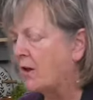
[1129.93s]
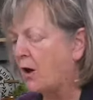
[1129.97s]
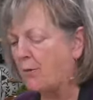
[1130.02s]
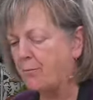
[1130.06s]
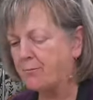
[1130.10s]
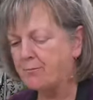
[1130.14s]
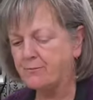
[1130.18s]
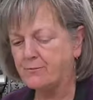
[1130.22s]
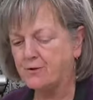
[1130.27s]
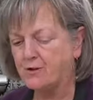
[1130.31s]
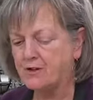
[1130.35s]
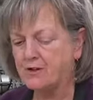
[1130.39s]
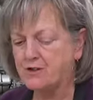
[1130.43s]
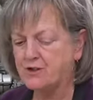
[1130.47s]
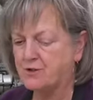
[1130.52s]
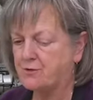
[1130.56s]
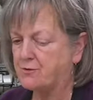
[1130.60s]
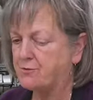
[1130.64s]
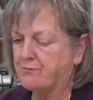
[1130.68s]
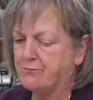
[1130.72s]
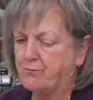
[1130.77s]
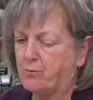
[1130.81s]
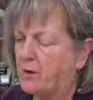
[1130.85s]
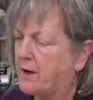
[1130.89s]
Nope, you can
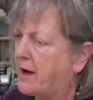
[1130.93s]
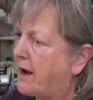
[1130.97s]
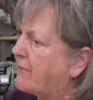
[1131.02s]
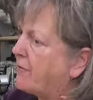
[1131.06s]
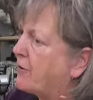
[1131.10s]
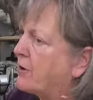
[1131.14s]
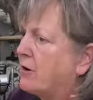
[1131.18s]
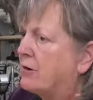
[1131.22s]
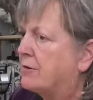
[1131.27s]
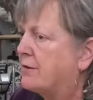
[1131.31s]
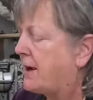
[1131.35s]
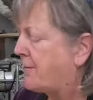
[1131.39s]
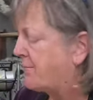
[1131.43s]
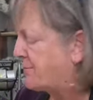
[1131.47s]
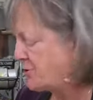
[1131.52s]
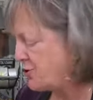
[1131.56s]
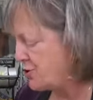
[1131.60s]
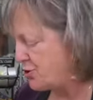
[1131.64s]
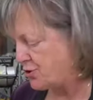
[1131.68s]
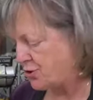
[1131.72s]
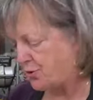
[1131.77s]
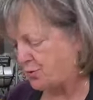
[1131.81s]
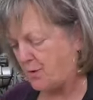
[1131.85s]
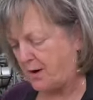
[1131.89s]
do whatever
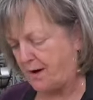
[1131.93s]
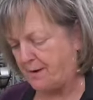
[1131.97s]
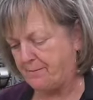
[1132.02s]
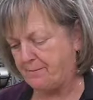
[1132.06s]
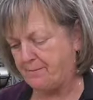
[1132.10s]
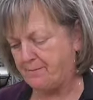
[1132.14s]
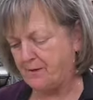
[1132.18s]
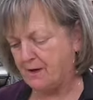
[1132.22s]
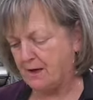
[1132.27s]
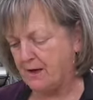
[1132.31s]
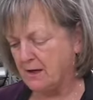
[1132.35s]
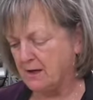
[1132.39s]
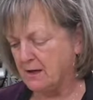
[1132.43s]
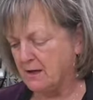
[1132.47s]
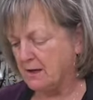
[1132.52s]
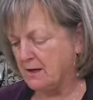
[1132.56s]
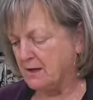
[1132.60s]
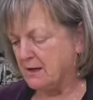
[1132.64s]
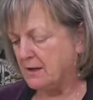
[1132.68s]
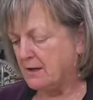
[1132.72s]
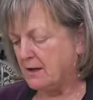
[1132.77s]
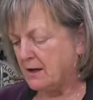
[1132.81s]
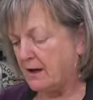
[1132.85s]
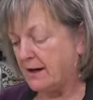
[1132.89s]
temperature you want. All
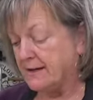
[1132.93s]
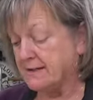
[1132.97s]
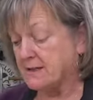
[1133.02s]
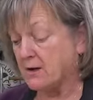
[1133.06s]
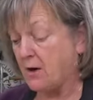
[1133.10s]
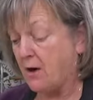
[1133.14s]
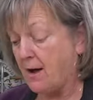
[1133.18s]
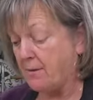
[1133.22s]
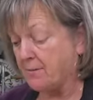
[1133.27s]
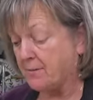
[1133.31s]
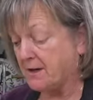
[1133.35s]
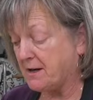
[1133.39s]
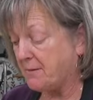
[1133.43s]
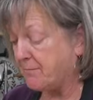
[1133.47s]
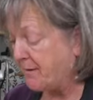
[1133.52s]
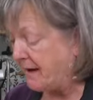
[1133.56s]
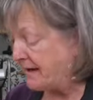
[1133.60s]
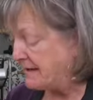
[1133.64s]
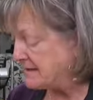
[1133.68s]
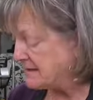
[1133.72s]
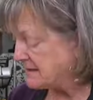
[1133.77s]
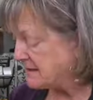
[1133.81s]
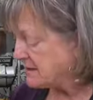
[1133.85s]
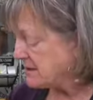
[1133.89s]
right, so I'm gonna
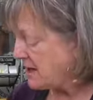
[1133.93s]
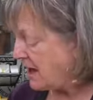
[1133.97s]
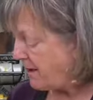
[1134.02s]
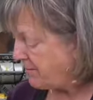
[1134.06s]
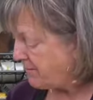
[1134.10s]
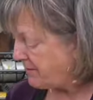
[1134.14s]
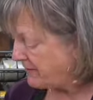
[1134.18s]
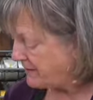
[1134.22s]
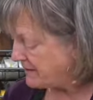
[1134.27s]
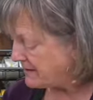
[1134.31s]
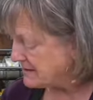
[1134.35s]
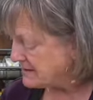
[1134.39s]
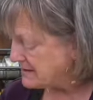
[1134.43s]
base the top of